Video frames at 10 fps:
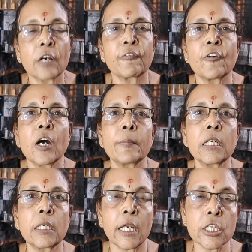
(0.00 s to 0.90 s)
The
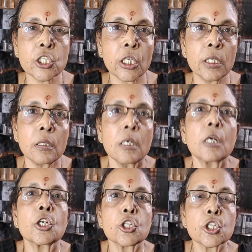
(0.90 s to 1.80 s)

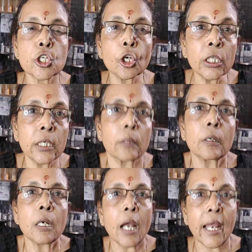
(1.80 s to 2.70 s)
fermentation should
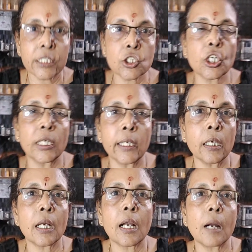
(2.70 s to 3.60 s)

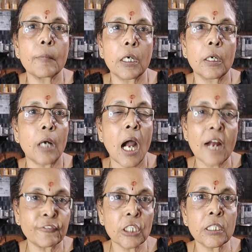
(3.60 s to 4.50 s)
actually come
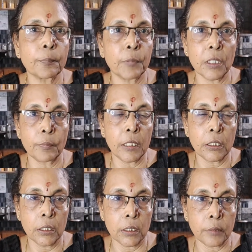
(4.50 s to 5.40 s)
after
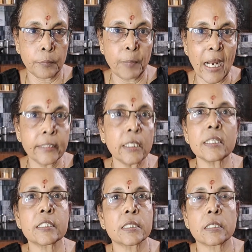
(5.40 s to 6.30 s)
the
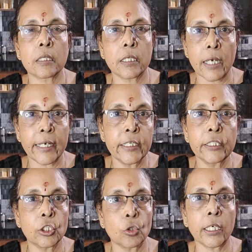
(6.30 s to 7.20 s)
batter is
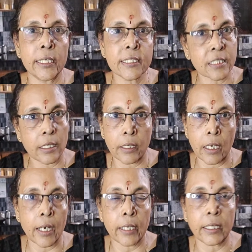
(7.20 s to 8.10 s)
grinded totally
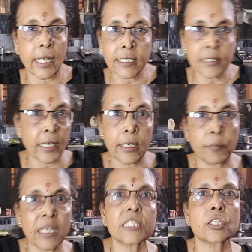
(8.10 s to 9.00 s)
and
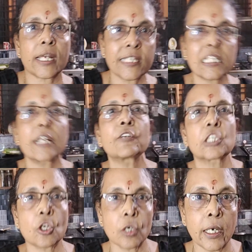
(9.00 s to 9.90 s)
mixed nicely
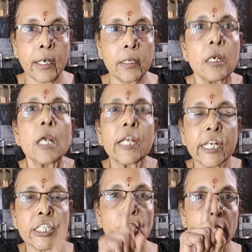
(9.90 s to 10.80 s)
with your hand.
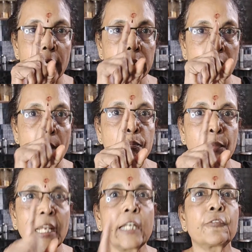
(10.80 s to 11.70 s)
It should get
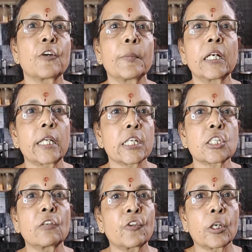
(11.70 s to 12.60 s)
complete
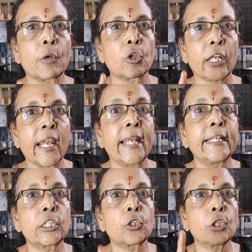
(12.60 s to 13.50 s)
fermentation for about
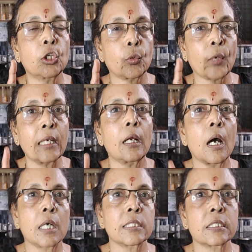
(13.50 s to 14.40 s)
8 to 12
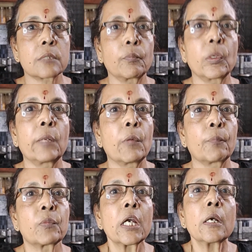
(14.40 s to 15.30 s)
hours
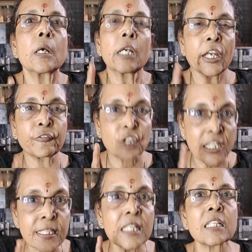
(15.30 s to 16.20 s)
minimum. If
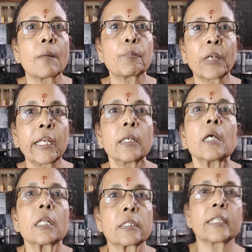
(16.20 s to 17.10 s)
this is complete,
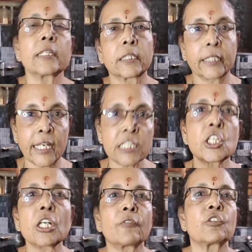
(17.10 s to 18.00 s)
then the
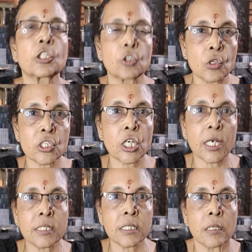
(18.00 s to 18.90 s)
texture of the
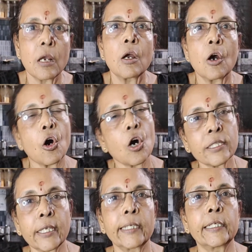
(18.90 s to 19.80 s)
doshas or
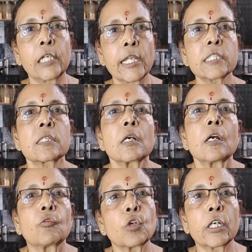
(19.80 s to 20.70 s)
the idlis
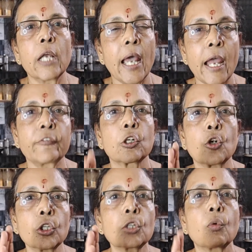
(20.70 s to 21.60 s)
would have a
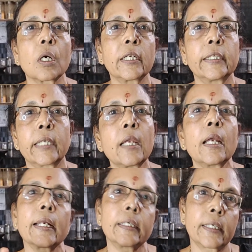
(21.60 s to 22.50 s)
good quality
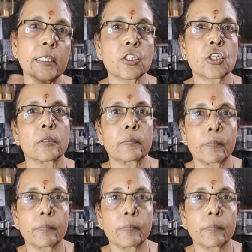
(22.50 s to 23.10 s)
and texture.